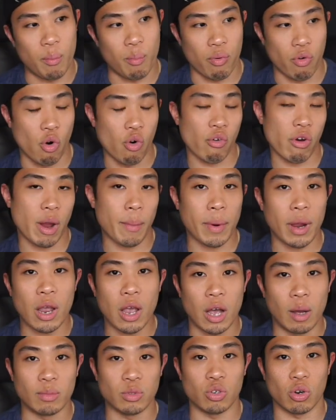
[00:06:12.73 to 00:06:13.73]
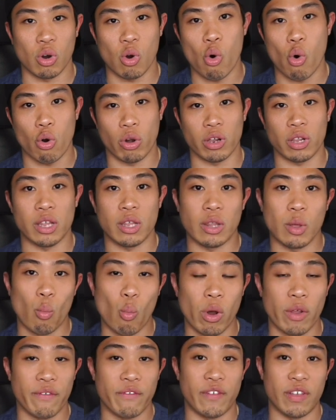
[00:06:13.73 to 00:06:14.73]
Programming comes on accordingly
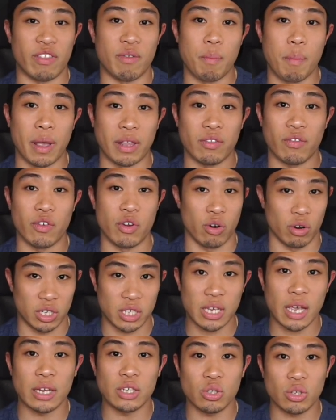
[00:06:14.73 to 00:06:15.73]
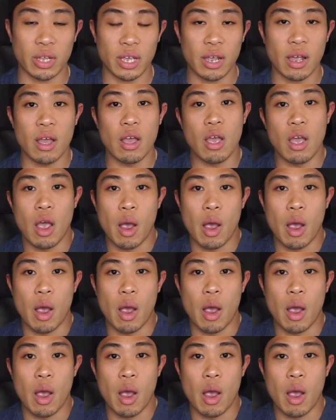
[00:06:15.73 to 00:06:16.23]
what fits best for your scheduling,